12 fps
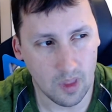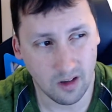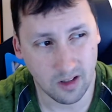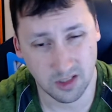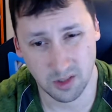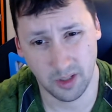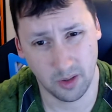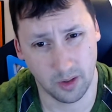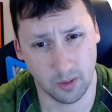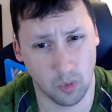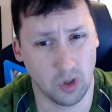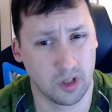so anyway,
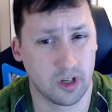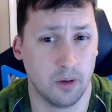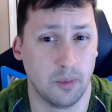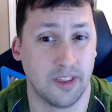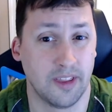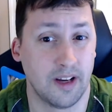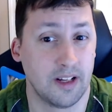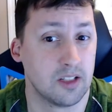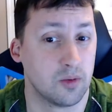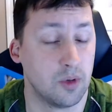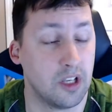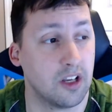more to come on that as
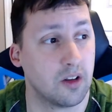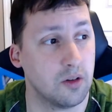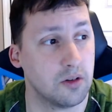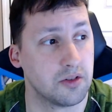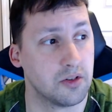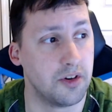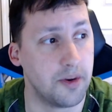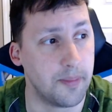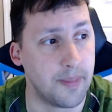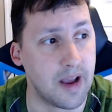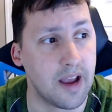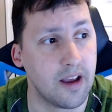we get closer to
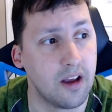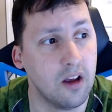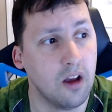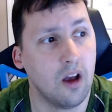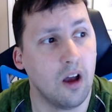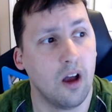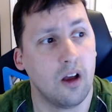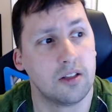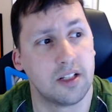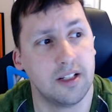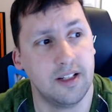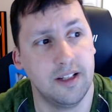May.
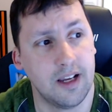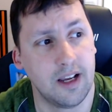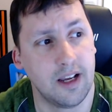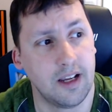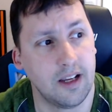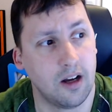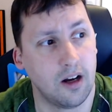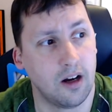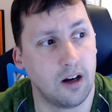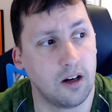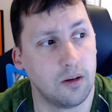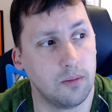Today,
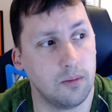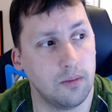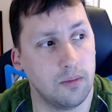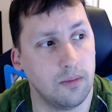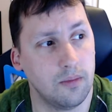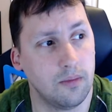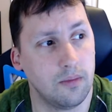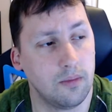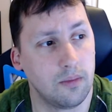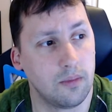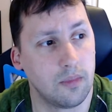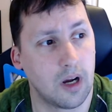um,
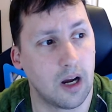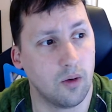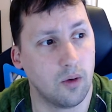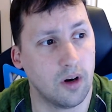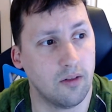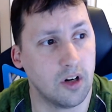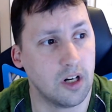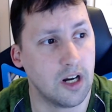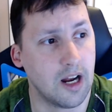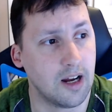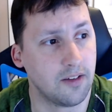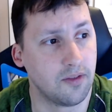however,
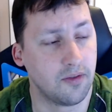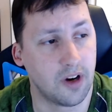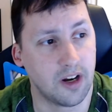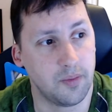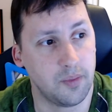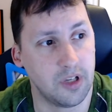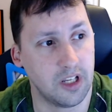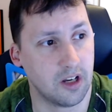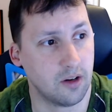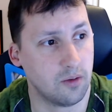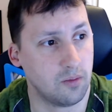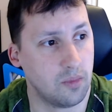at 5
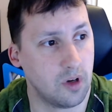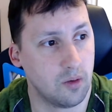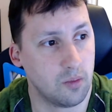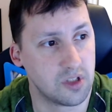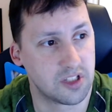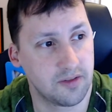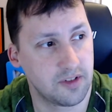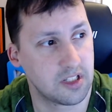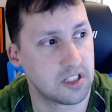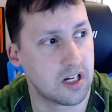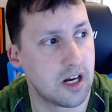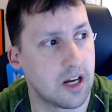p.m. Pacific
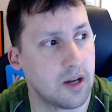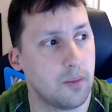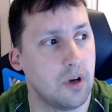time,